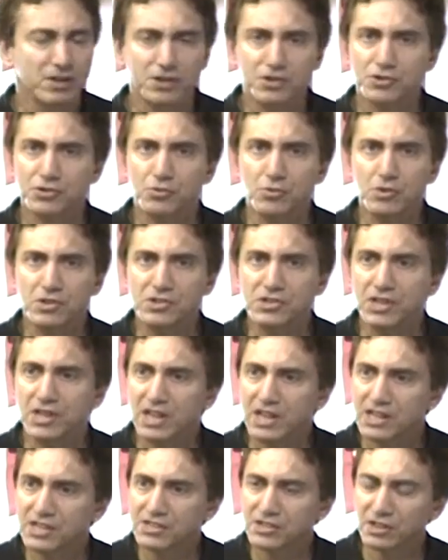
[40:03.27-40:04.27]
As soon as he
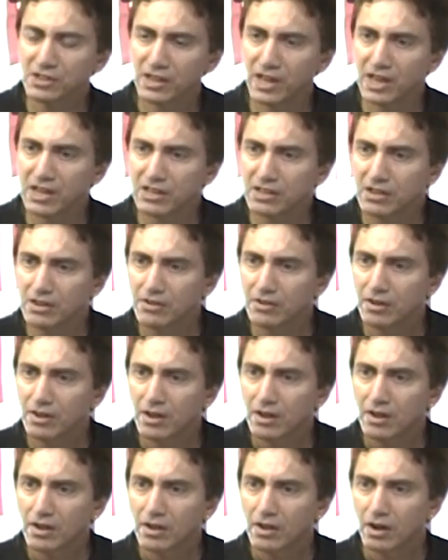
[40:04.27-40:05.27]
gets elected
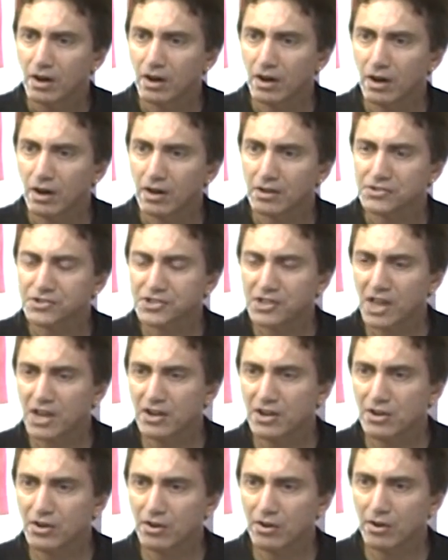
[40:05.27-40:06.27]
uh, a
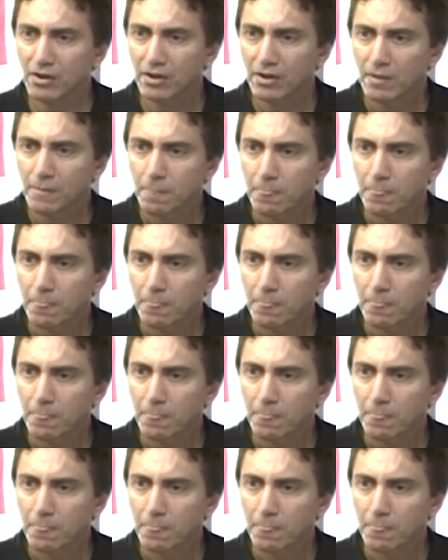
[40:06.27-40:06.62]
senator